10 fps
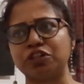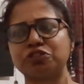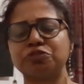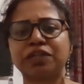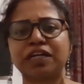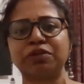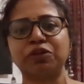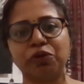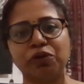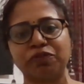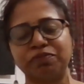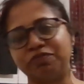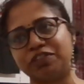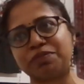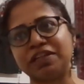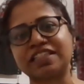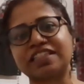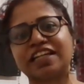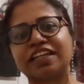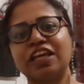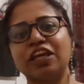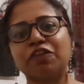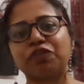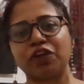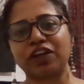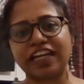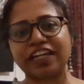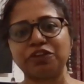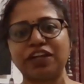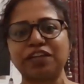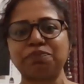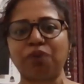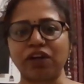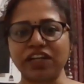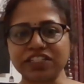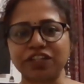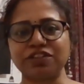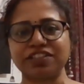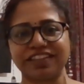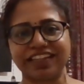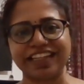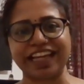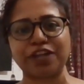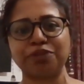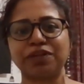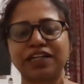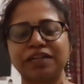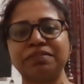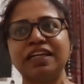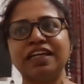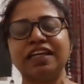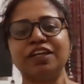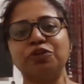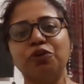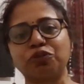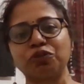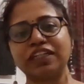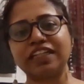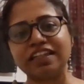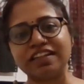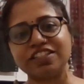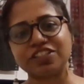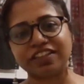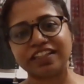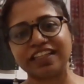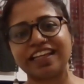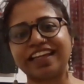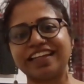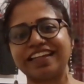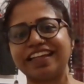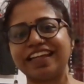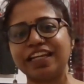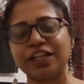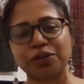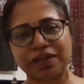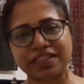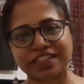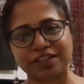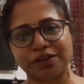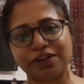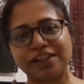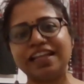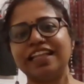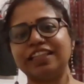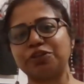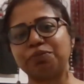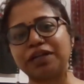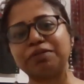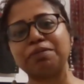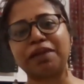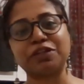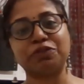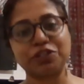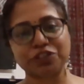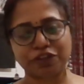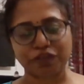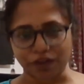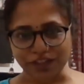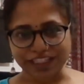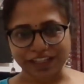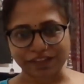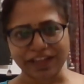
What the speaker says: to become a goal, which means is that if you are led, you get polished in your journey, and you go through that inner churning and inner quest and all, that you become a better version of yourself.